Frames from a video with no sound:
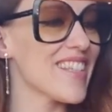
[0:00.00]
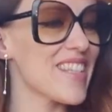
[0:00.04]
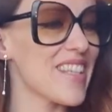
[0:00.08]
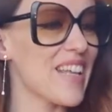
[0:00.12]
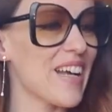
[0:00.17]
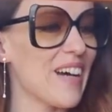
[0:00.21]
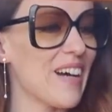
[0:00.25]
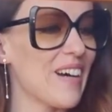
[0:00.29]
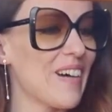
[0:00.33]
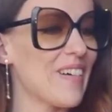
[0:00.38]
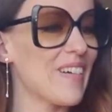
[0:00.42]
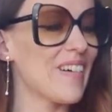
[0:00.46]

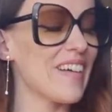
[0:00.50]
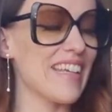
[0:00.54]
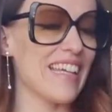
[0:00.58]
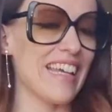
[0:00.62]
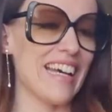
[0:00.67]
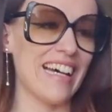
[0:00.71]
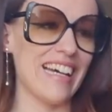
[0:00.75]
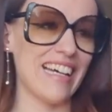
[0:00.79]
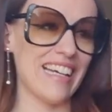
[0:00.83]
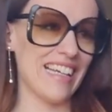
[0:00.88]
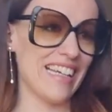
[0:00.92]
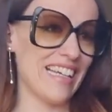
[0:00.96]
So
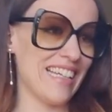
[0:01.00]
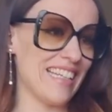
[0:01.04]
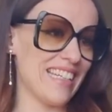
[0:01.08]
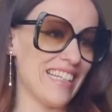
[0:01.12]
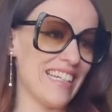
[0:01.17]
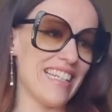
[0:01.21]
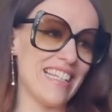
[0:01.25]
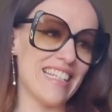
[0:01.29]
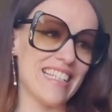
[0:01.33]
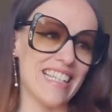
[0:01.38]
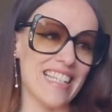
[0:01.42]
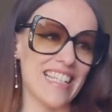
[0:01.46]
yeah, it
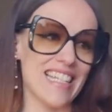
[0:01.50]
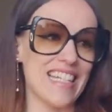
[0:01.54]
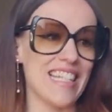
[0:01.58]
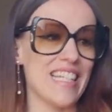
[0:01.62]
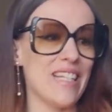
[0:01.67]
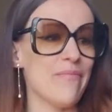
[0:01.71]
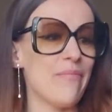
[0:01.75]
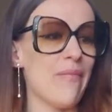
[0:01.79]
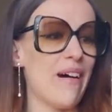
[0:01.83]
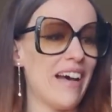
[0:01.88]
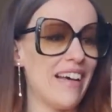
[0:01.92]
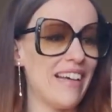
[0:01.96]
needs a
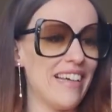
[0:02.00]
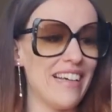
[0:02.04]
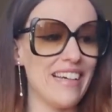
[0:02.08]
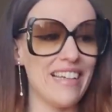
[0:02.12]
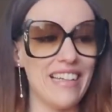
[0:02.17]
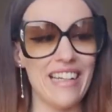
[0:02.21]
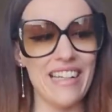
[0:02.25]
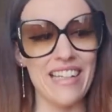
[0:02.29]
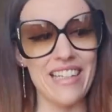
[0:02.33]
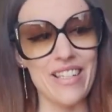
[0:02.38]
steam iron.